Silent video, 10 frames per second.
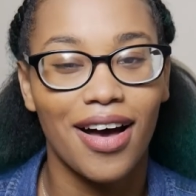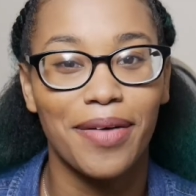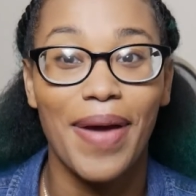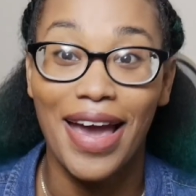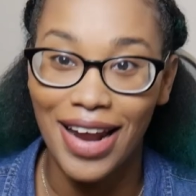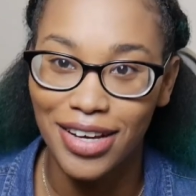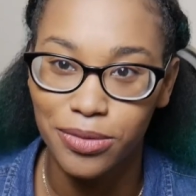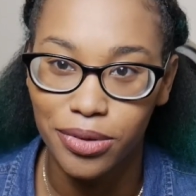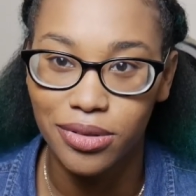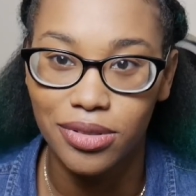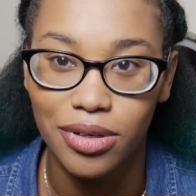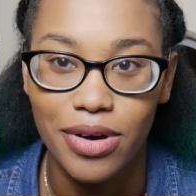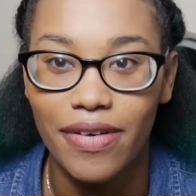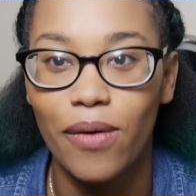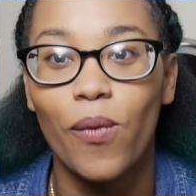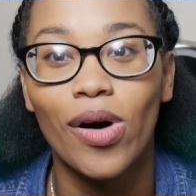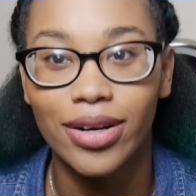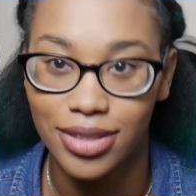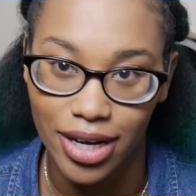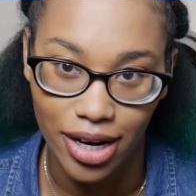And has wheels, so if I want to
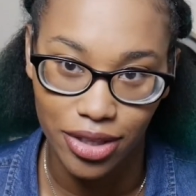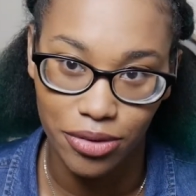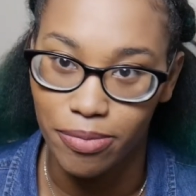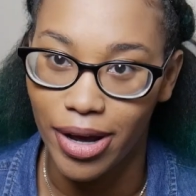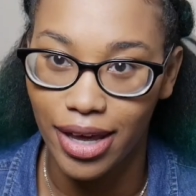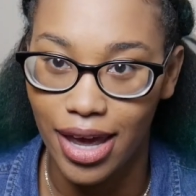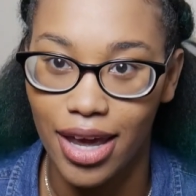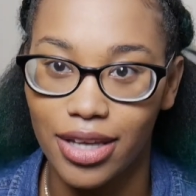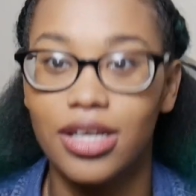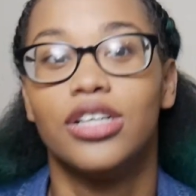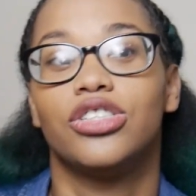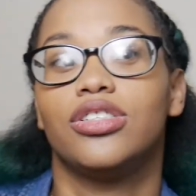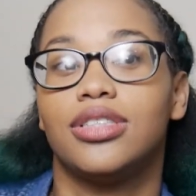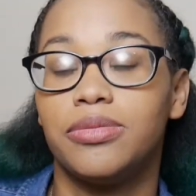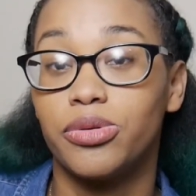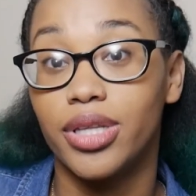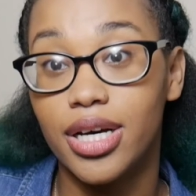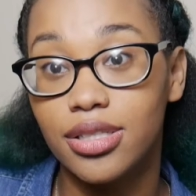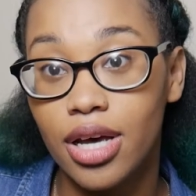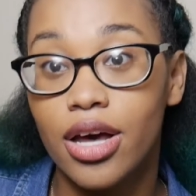take it out the room, I can. She sleeps with
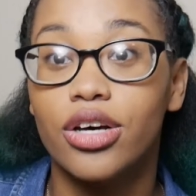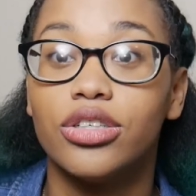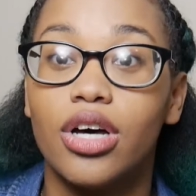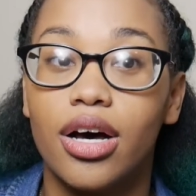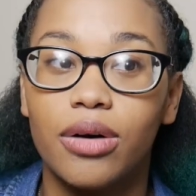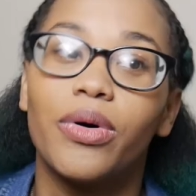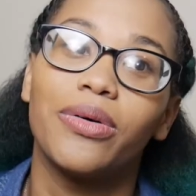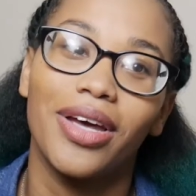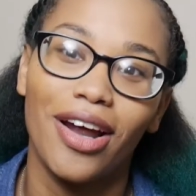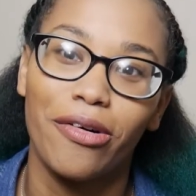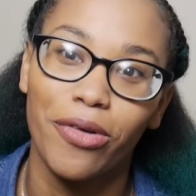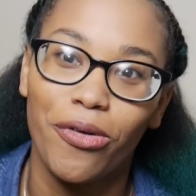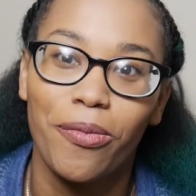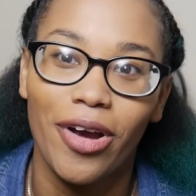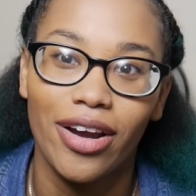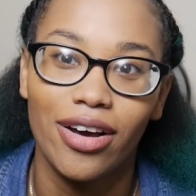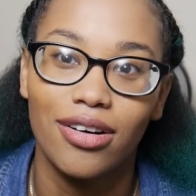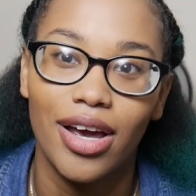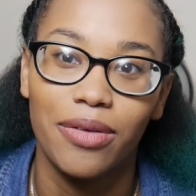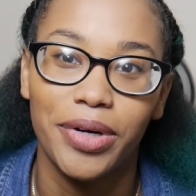us, in our room right now,
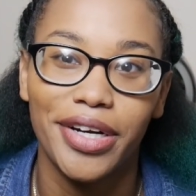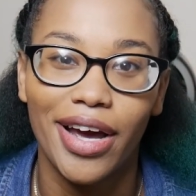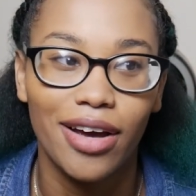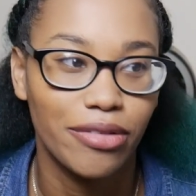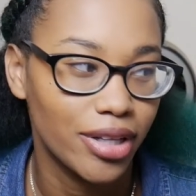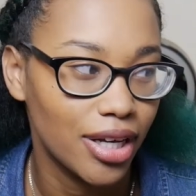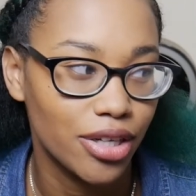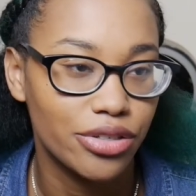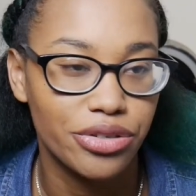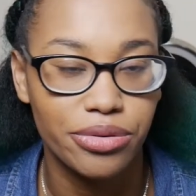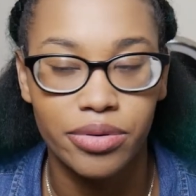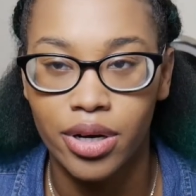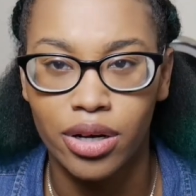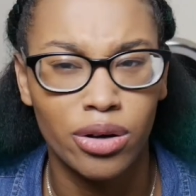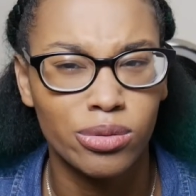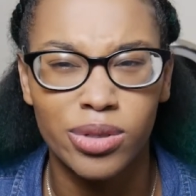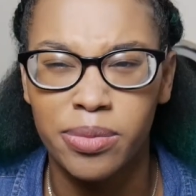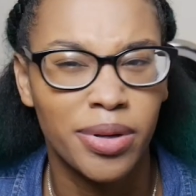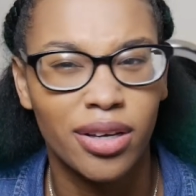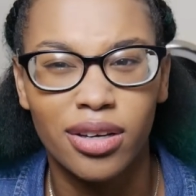and we're not really into
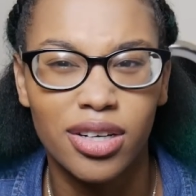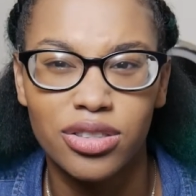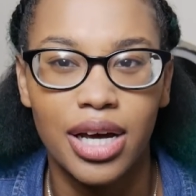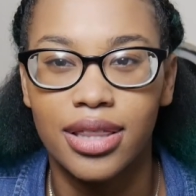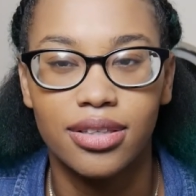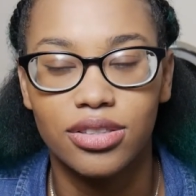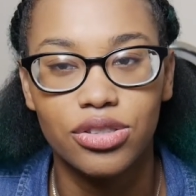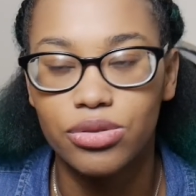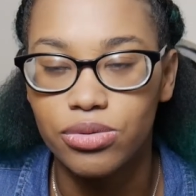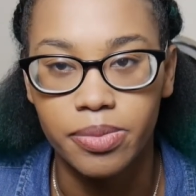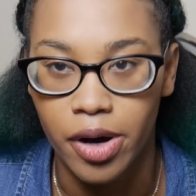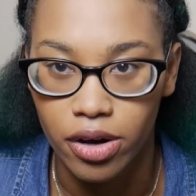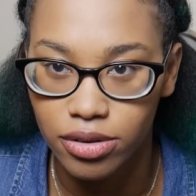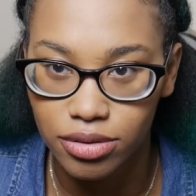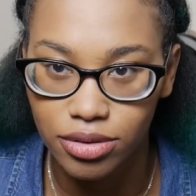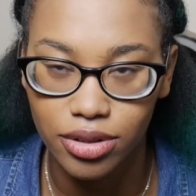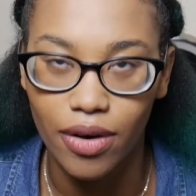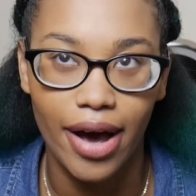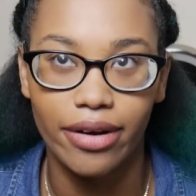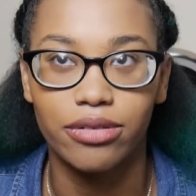co-sleeping because she's too small, so
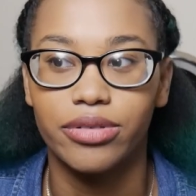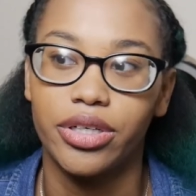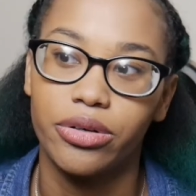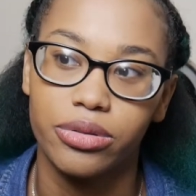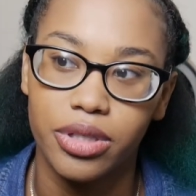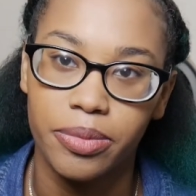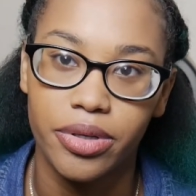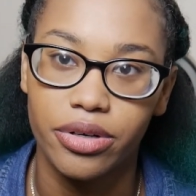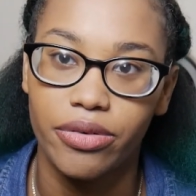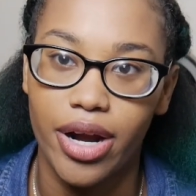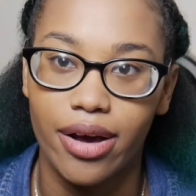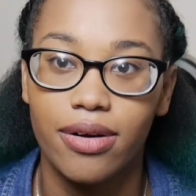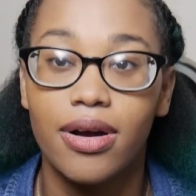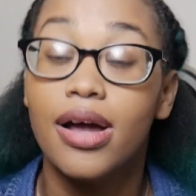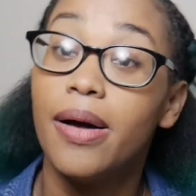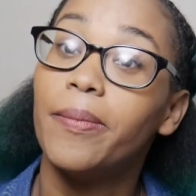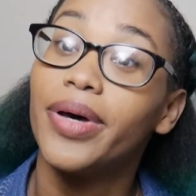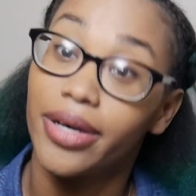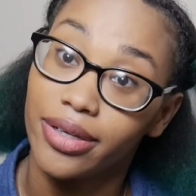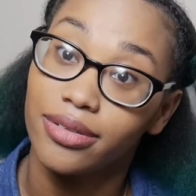I don't really co-sleep with her right now.
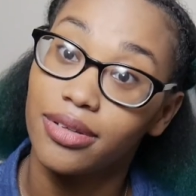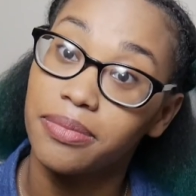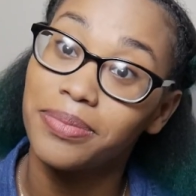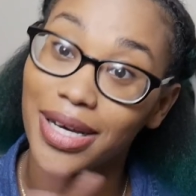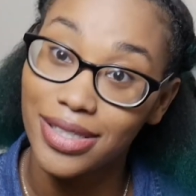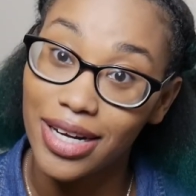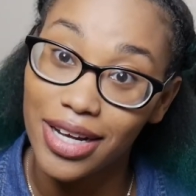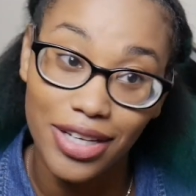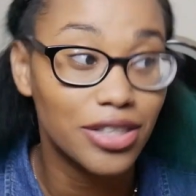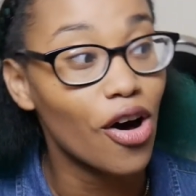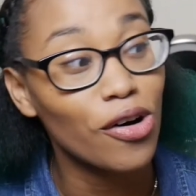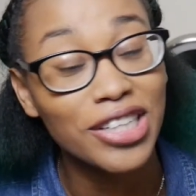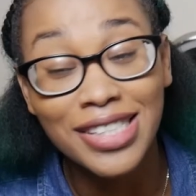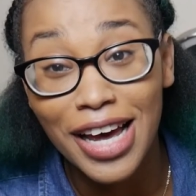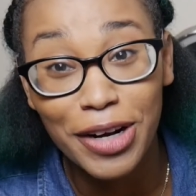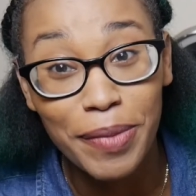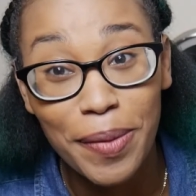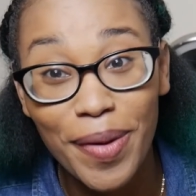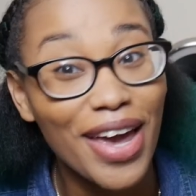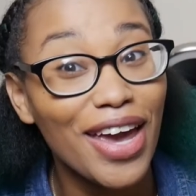But bassinet is on the side of my
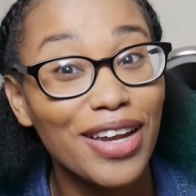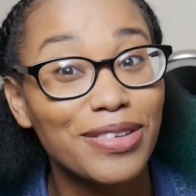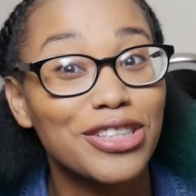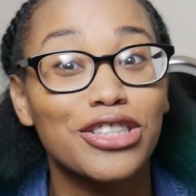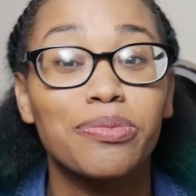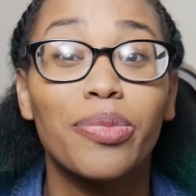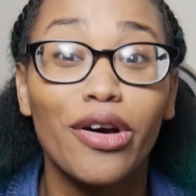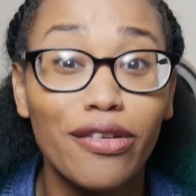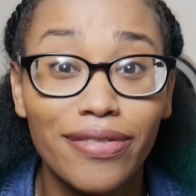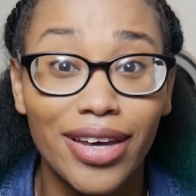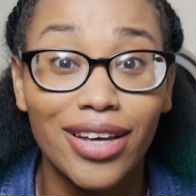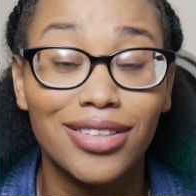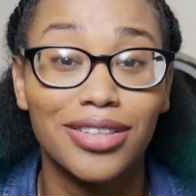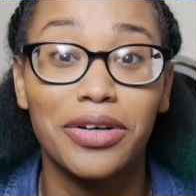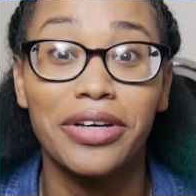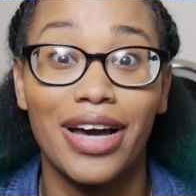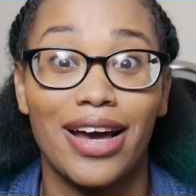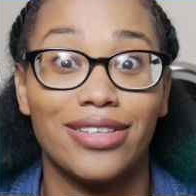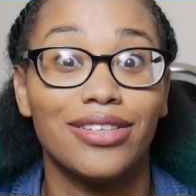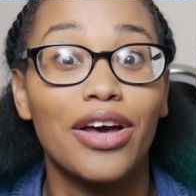bed, which is perfect. So you
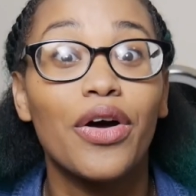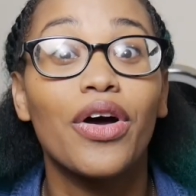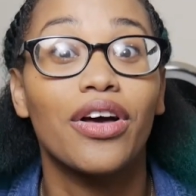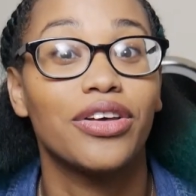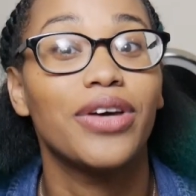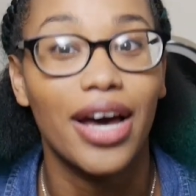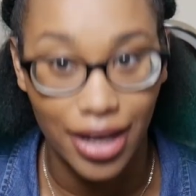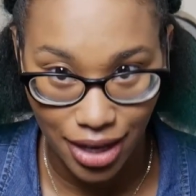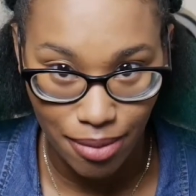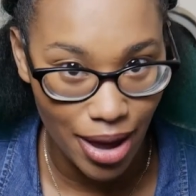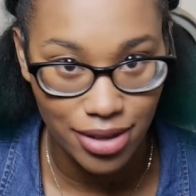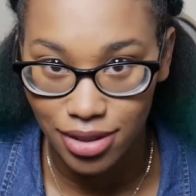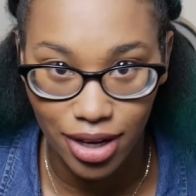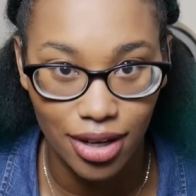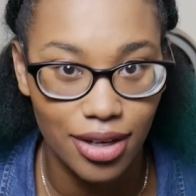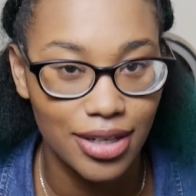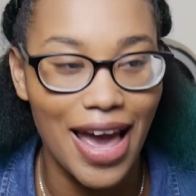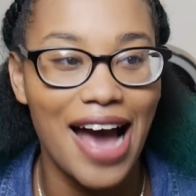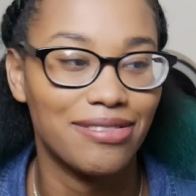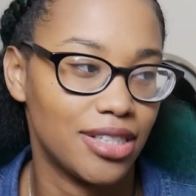guys, you gotta get a bassinet. You
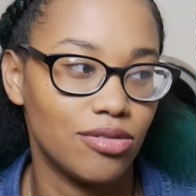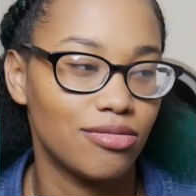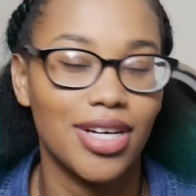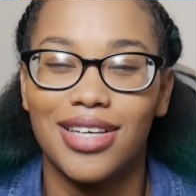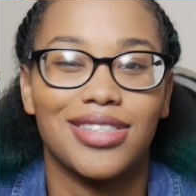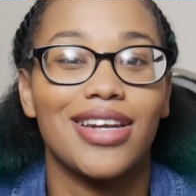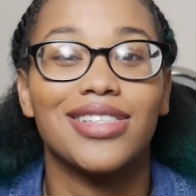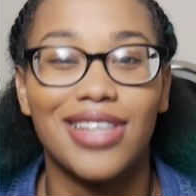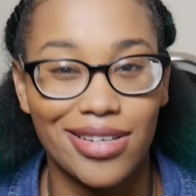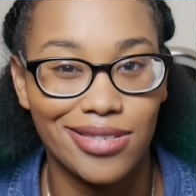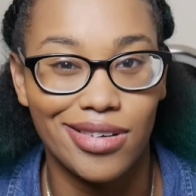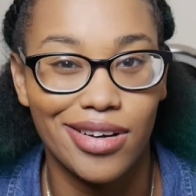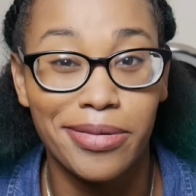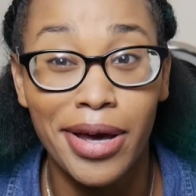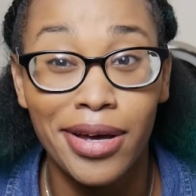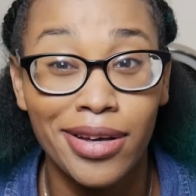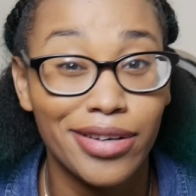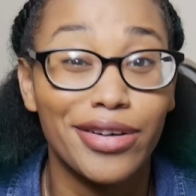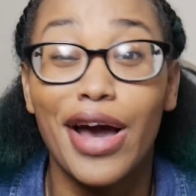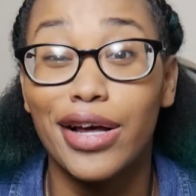have to. It's a necessity, okay?
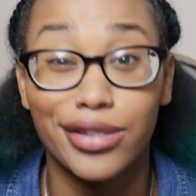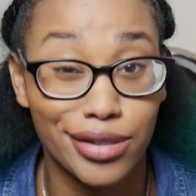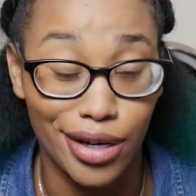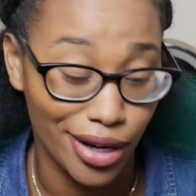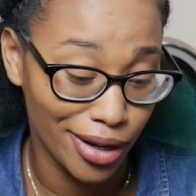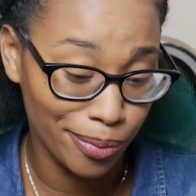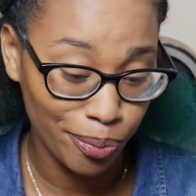You guys to get it.